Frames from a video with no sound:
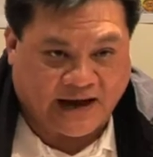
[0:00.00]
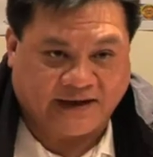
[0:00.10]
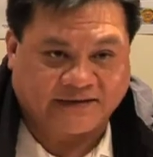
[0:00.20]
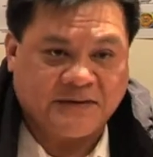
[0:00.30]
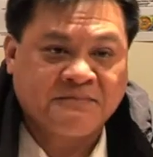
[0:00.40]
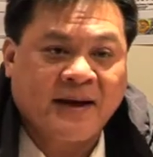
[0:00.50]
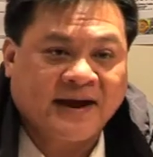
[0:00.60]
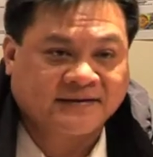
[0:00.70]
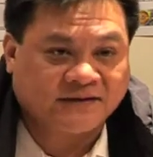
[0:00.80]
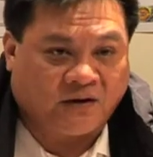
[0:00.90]
has
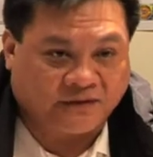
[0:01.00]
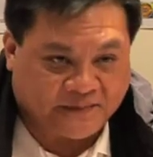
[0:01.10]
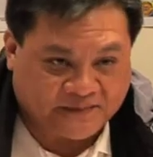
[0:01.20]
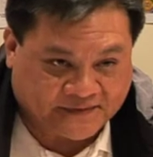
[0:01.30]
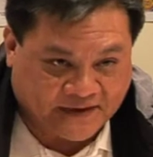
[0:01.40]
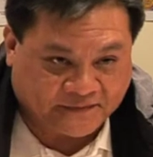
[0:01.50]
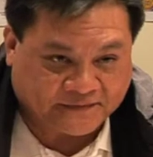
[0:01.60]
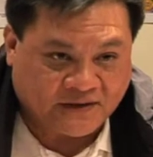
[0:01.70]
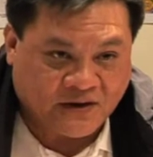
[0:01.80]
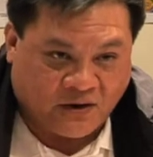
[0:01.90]
impacted on
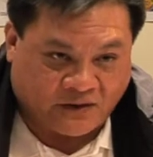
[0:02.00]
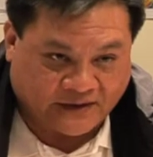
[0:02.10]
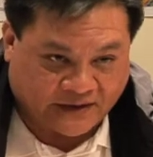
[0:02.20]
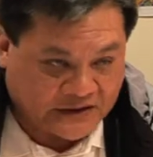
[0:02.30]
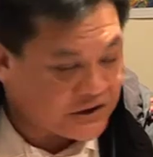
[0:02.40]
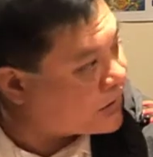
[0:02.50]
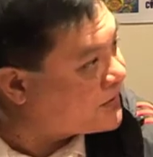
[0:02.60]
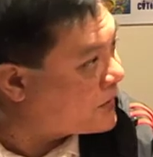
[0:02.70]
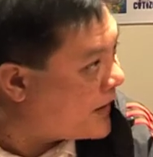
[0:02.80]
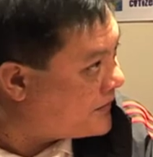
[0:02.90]
themselves, on their
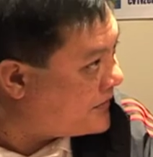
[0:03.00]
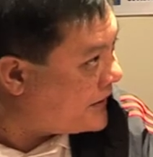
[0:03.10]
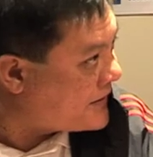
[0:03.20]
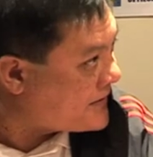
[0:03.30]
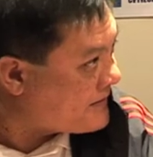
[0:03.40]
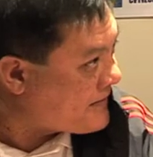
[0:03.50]
economic well-being,